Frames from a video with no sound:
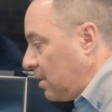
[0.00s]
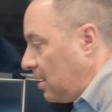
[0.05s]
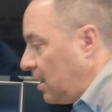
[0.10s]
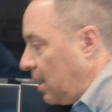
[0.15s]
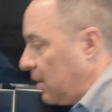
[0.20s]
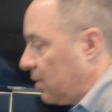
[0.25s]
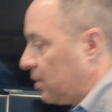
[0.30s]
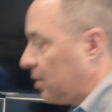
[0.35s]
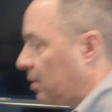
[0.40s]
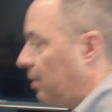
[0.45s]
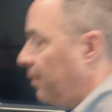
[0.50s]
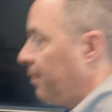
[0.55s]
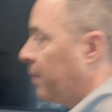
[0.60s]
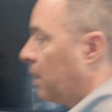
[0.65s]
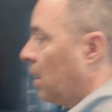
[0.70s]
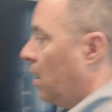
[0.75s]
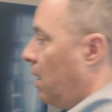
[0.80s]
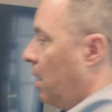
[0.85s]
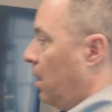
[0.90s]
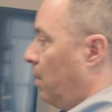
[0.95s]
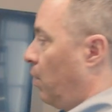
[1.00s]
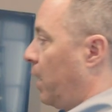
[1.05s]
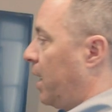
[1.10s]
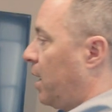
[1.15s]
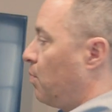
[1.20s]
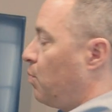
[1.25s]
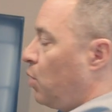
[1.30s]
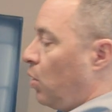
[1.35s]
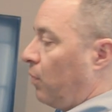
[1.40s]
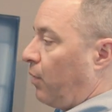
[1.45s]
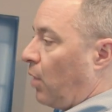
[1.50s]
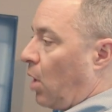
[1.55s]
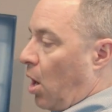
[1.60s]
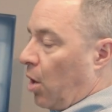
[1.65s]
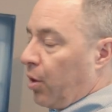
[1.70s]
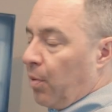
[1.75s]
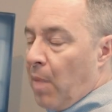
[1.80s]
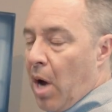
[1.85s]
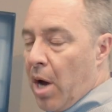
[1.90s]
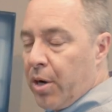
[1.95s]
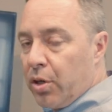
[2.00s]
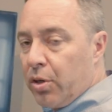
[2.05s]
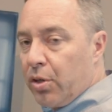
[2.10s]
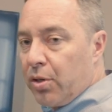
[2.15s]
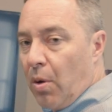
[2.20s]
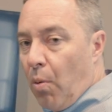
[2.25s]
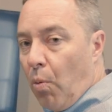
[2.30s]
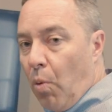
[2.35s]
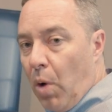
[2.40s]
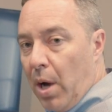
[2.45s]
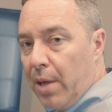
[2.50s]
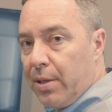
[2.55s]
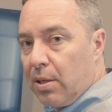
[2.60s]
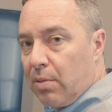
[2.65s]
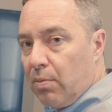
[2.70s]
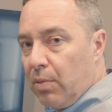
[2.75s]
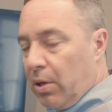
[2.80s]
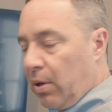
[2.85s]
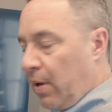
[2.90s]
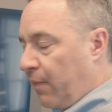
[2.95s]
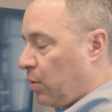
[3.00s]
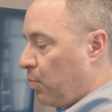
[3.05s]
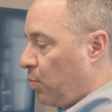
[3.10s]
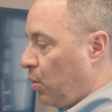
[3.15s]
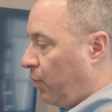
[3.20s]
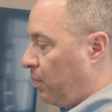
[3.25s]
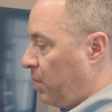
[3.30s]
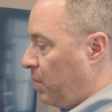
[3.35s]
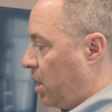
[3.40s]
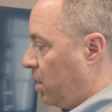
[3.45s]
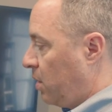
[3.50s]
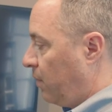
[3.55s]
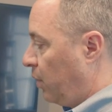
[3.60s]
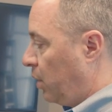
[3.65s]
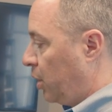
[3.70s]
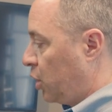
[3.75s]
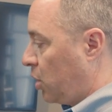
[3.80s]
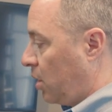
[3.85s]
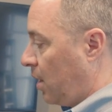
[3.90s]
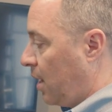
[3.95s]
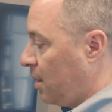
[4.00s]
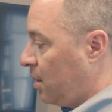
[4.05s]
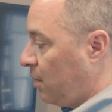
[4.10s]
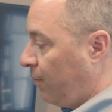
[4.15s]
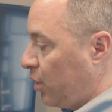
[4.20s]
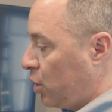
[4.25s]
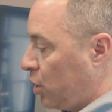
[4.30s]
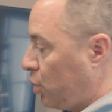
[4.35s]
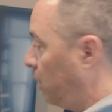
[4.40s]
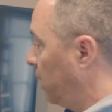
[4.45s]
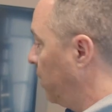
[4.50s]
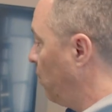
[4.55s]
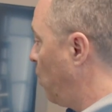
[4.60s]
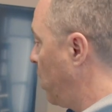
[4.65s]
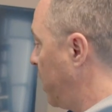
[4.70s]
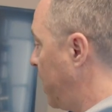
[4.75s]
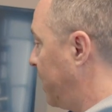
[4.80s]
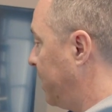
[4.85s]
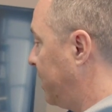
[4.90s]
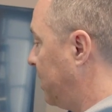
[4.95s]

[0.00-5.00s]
is we can move all the monitors at once. We don't have to move them individually one at a